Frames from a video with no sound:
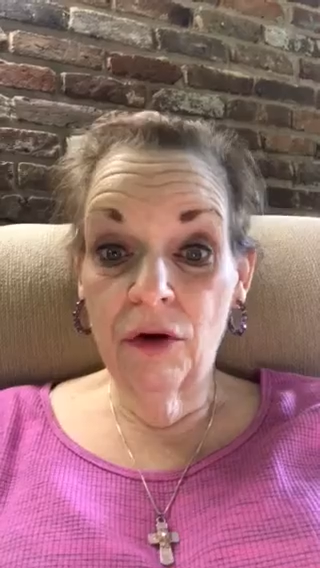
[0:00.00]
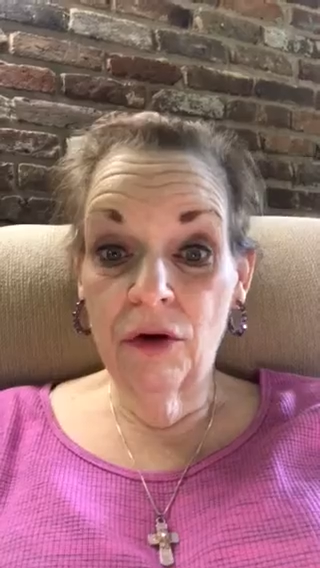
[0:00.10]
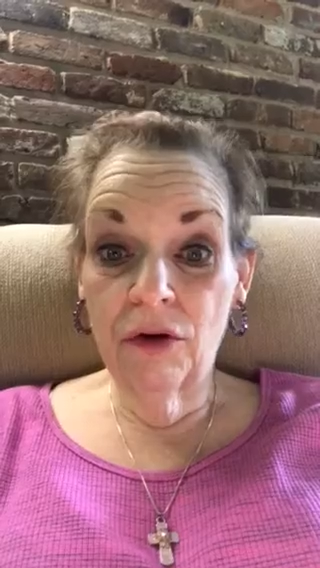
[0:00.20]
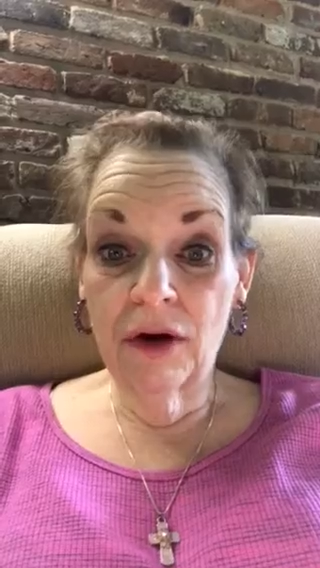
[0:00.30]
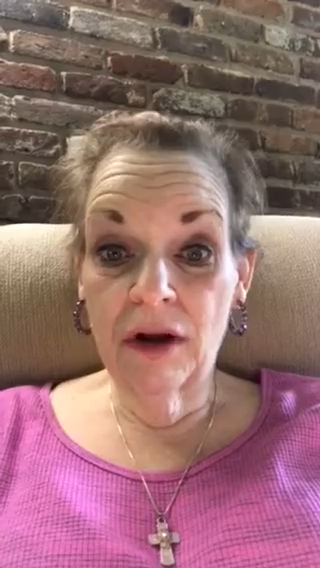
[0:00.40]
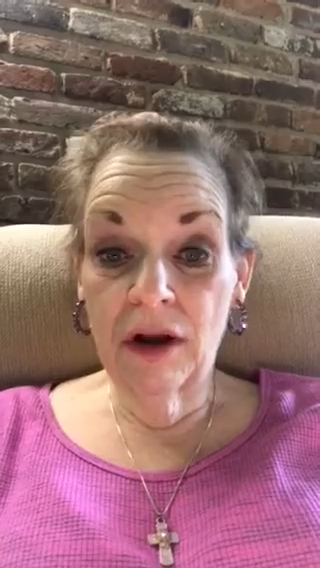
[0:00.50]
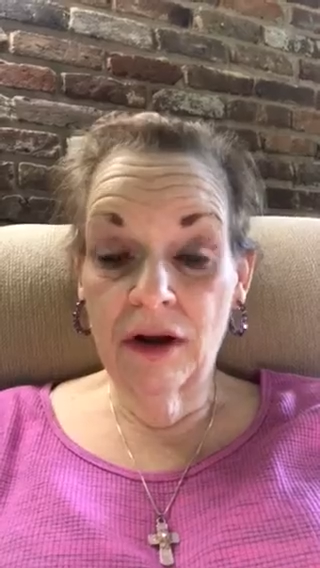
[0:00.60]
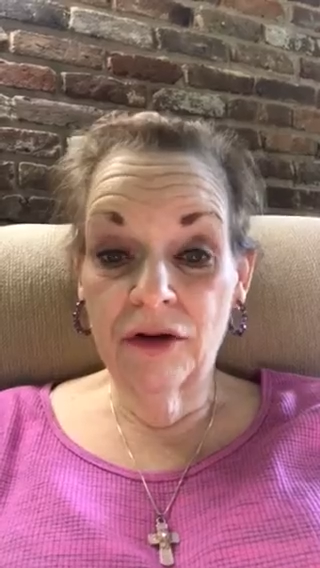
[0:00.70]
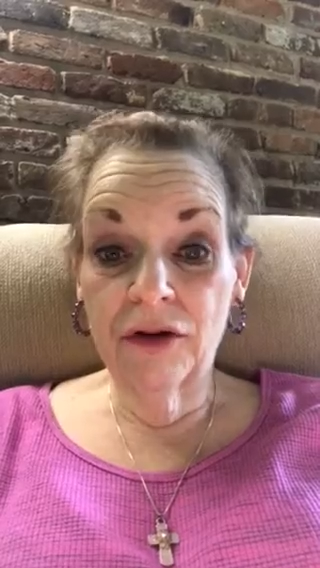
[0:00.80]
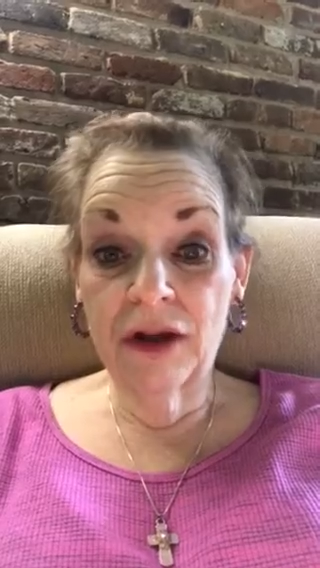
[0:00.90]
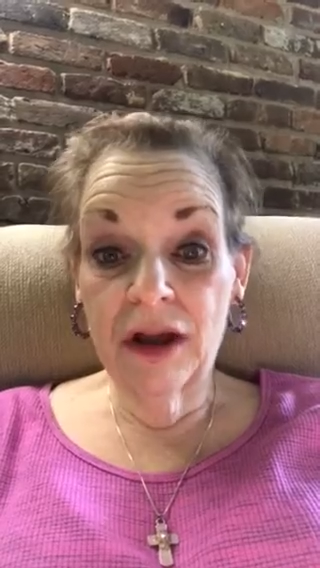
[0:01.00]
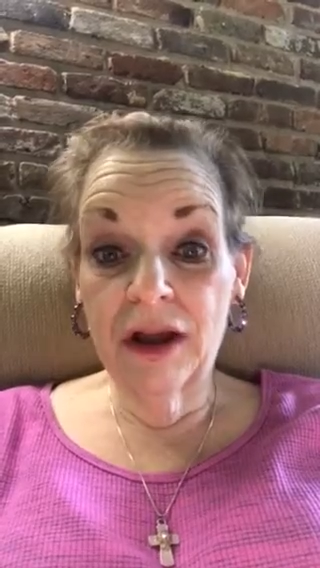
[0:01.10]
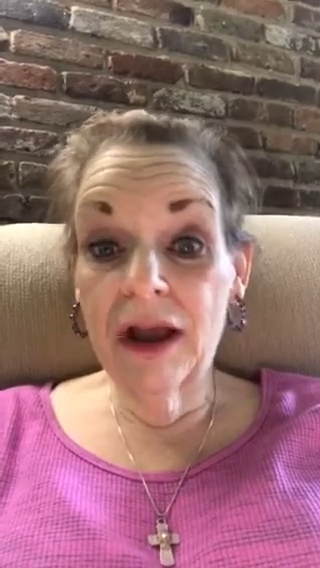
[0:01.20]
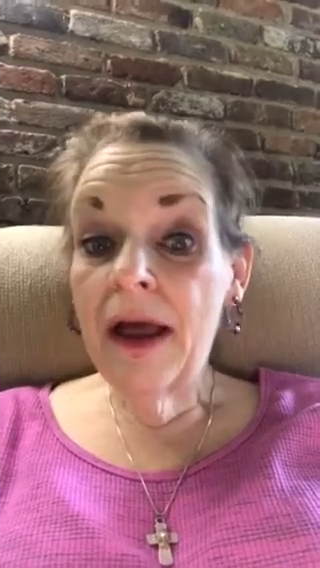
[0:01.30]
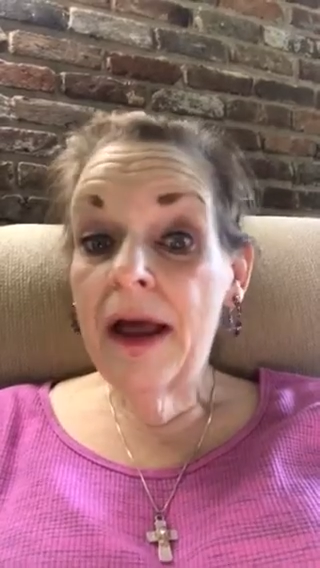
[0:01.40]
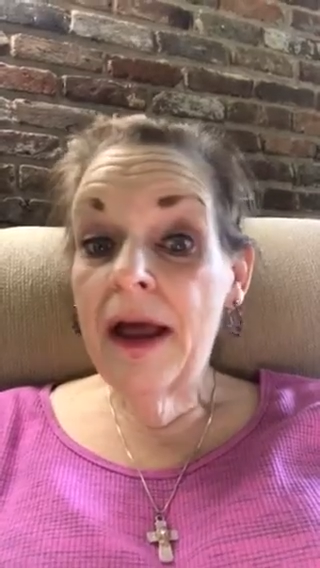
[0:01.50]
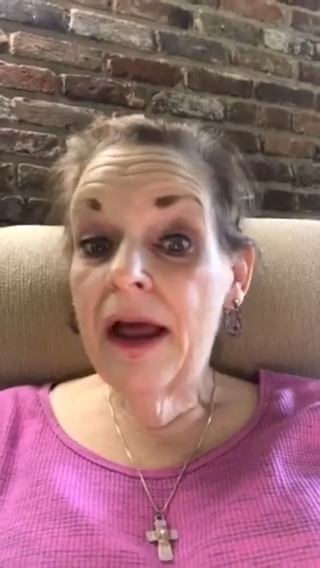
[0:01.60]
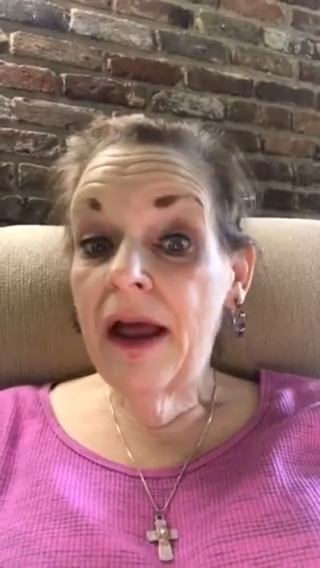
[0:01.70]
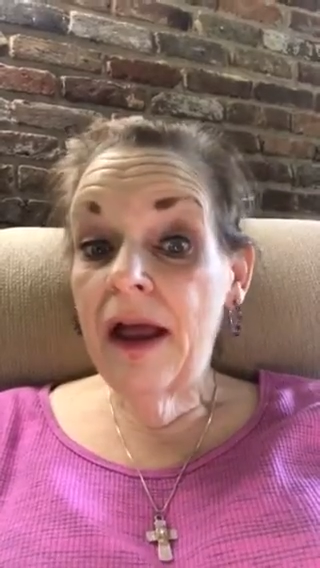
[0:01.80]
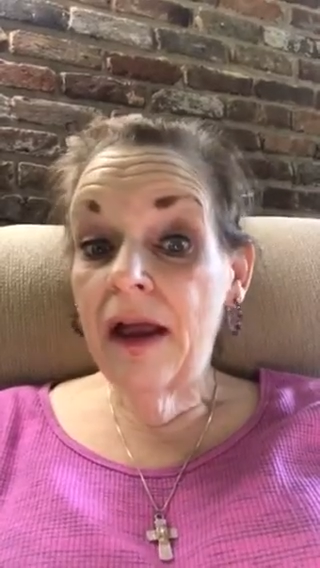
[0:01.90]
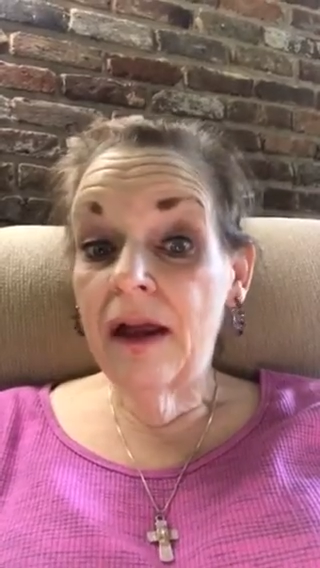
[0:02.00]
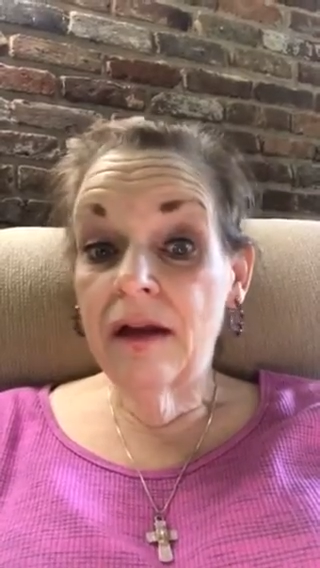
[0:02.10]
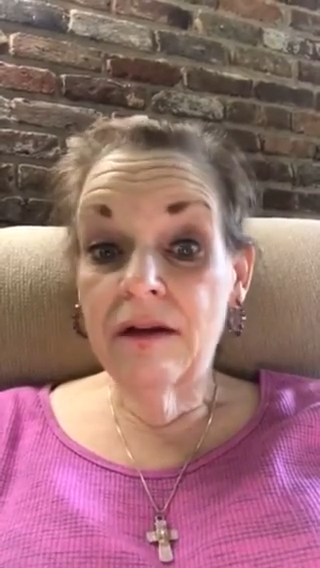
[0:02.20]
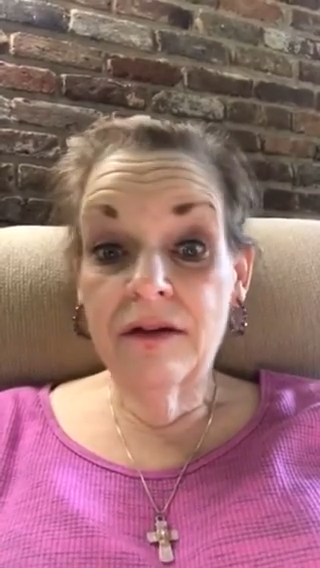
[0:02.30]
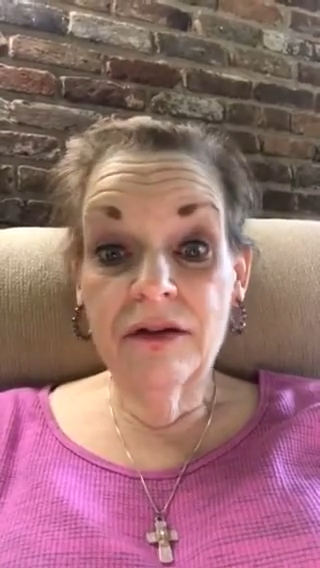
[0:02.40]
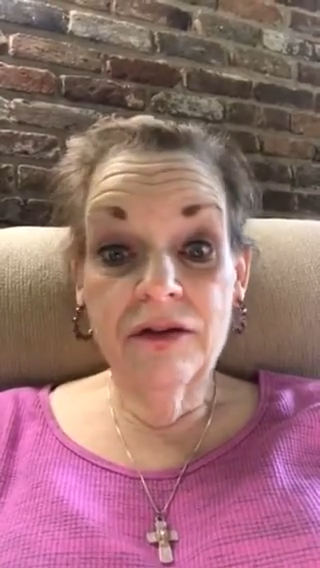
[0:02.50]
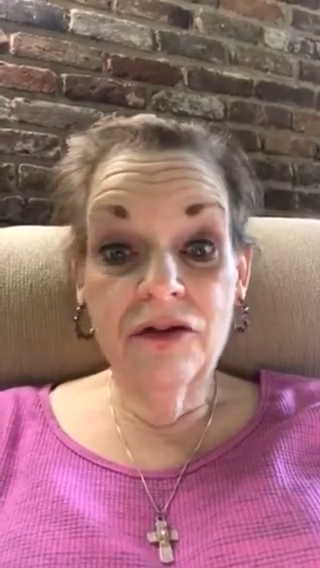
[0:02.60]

work, a lot of cooking, and